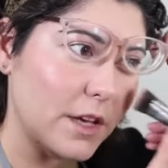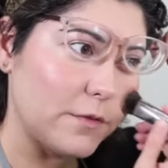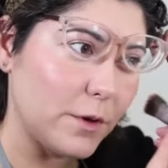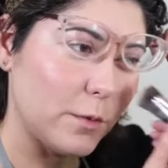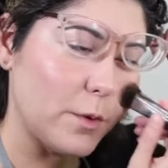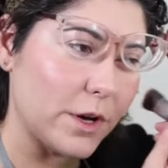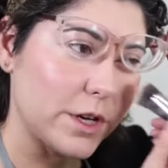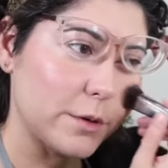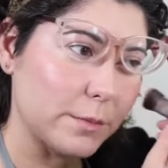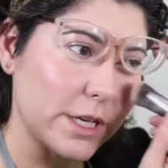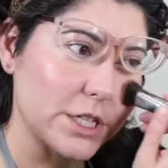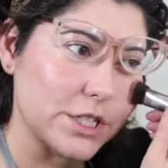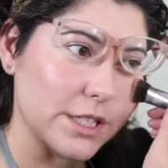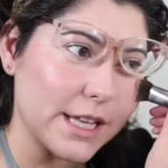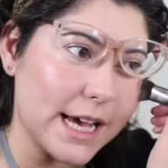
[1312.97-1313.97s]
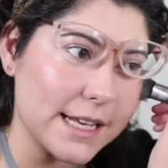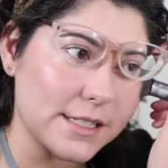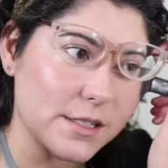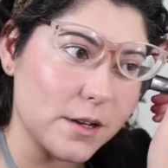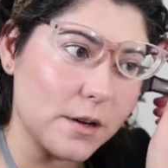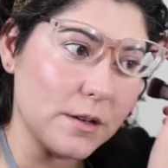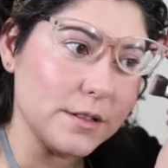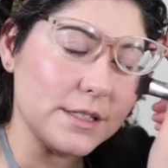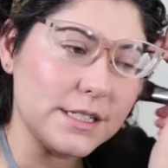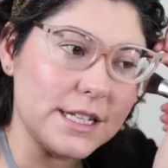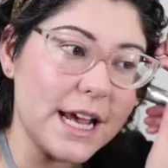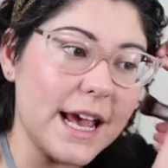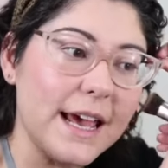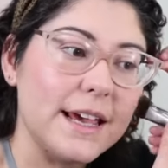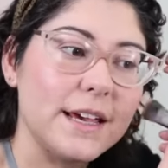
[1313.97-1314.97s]
If you want your blush to last all
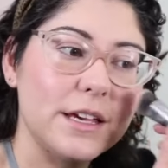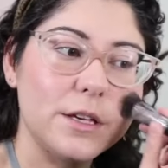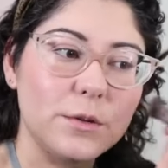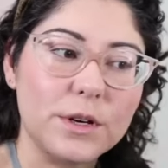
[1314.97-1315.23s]
day,